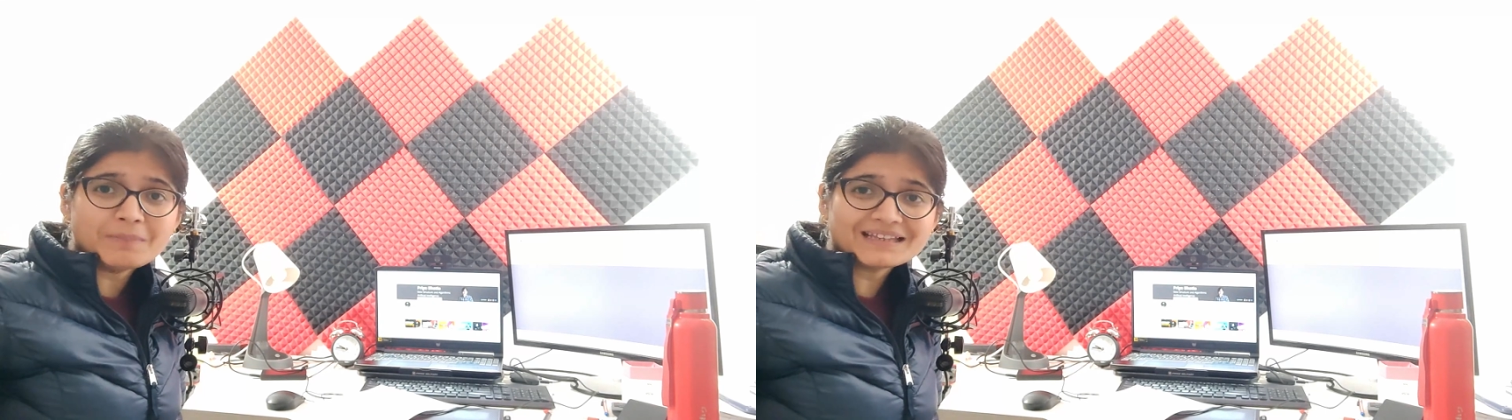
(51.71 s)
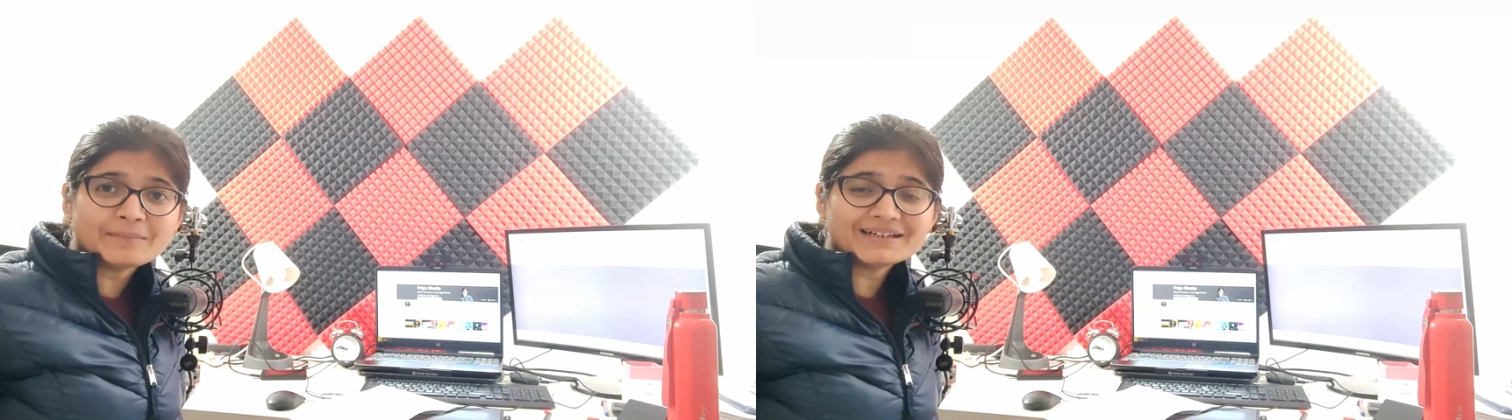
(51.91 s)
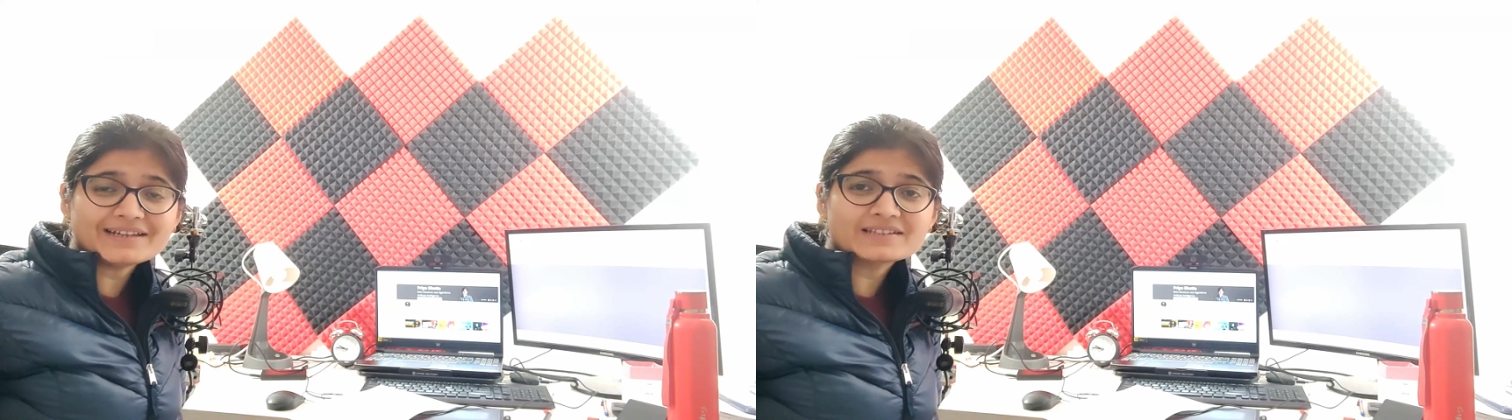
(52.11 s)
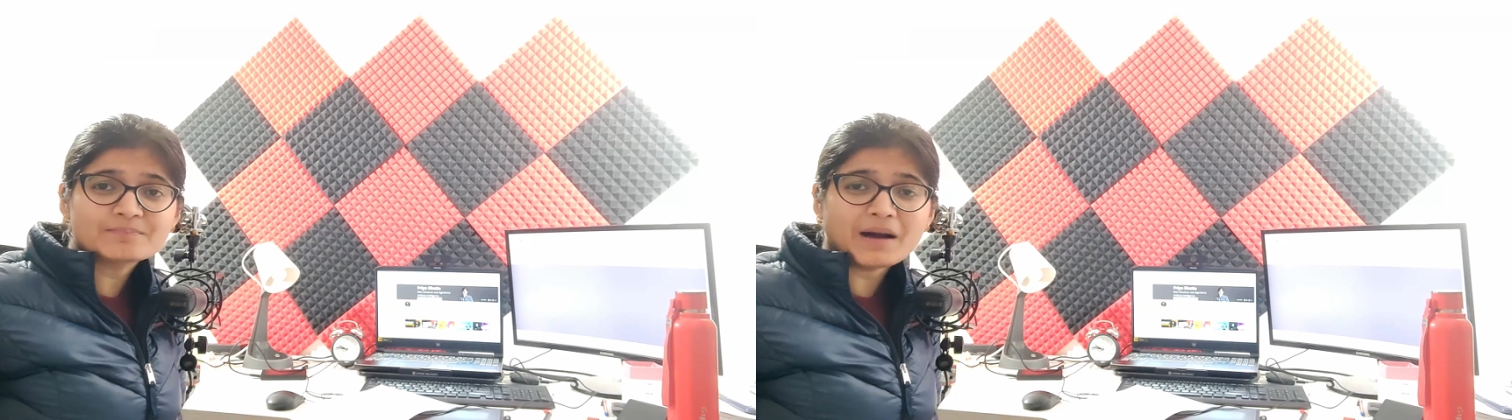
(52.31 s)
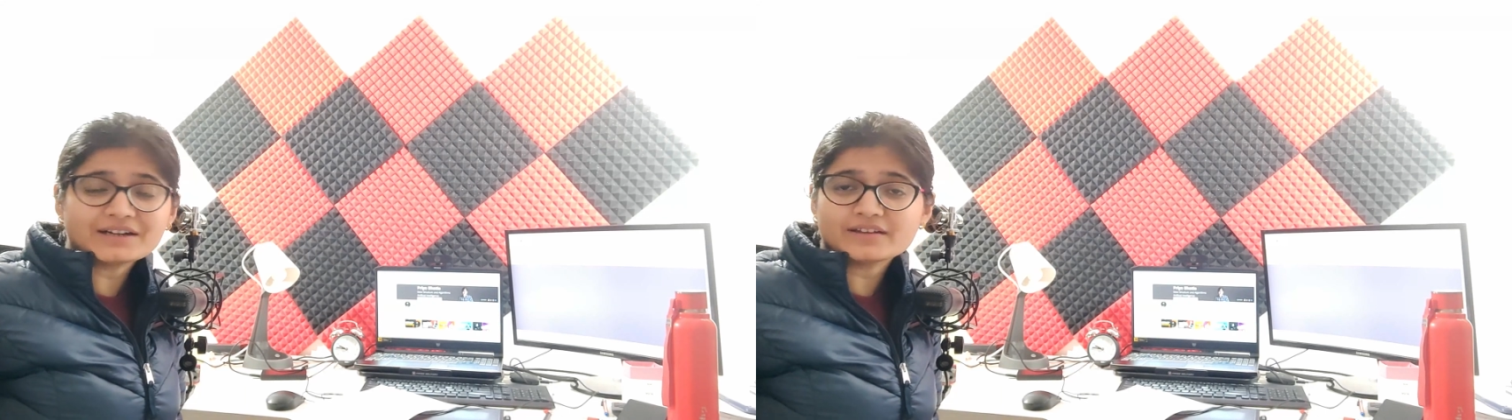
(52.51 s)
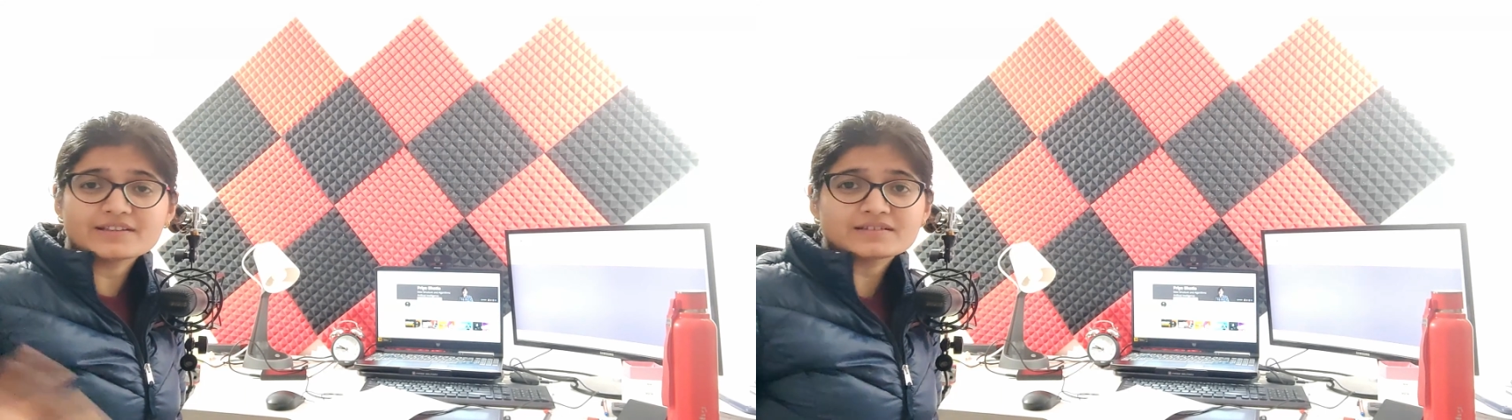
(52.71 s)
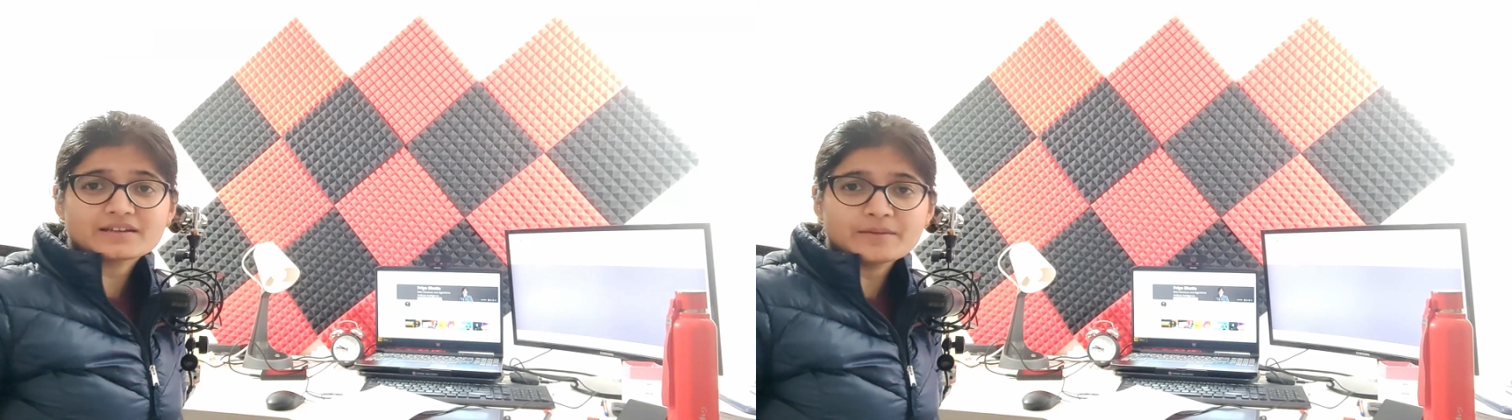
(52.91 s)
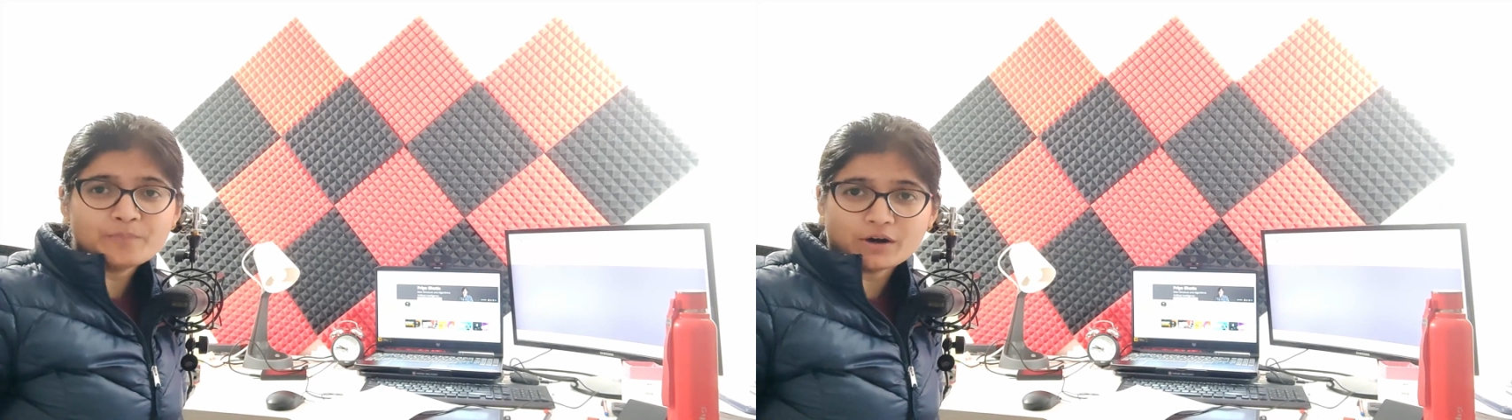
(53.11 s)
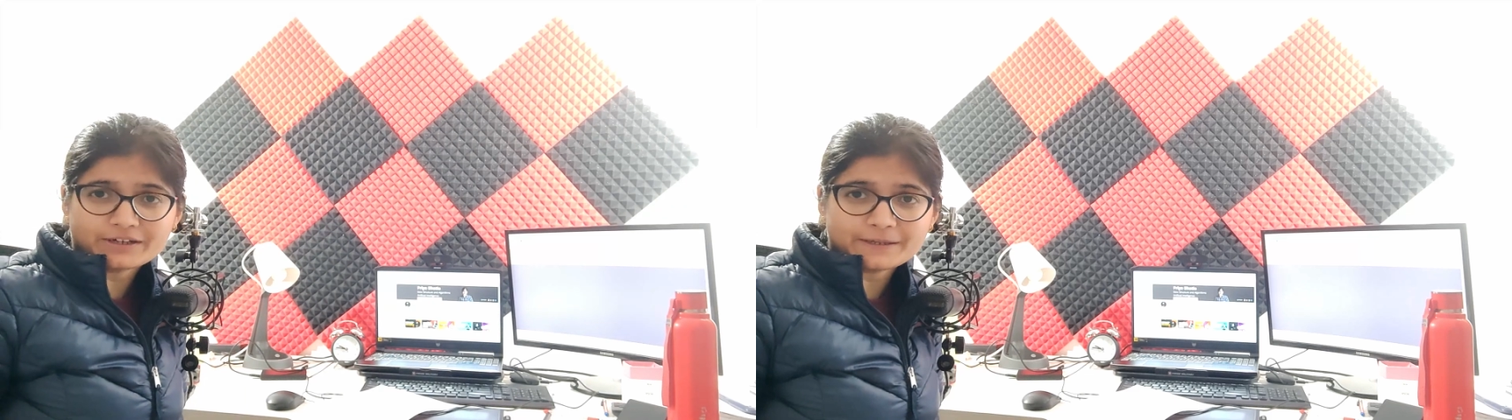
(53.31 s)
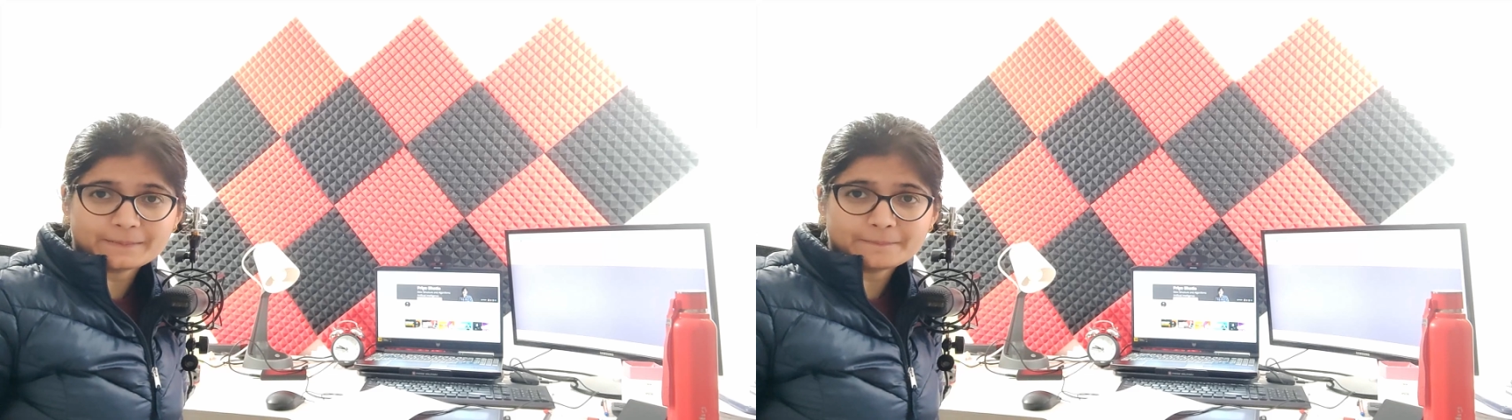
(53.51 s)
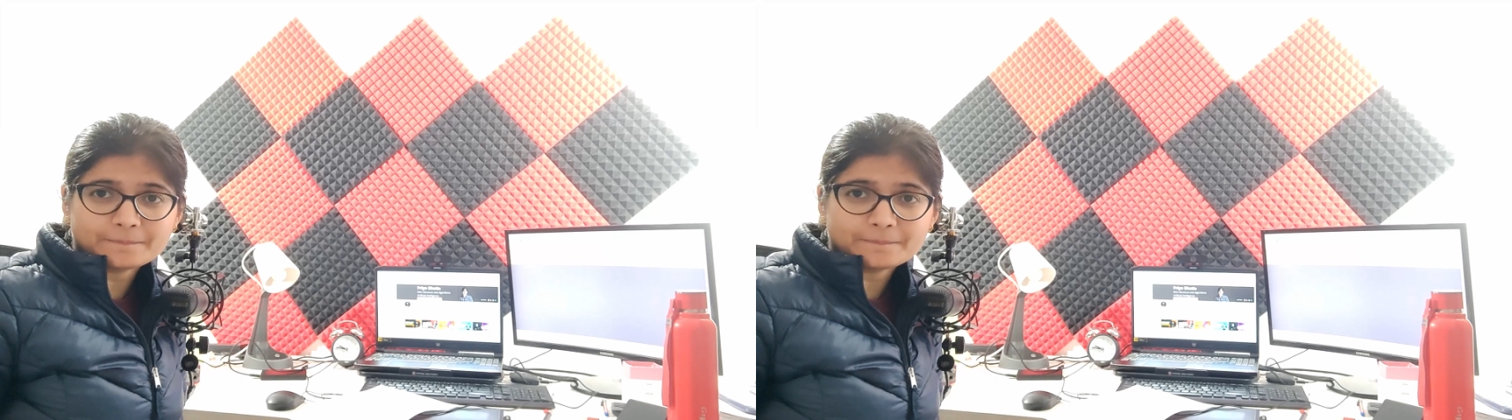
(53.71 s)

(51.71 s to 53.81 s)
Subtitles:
mathematics part is important?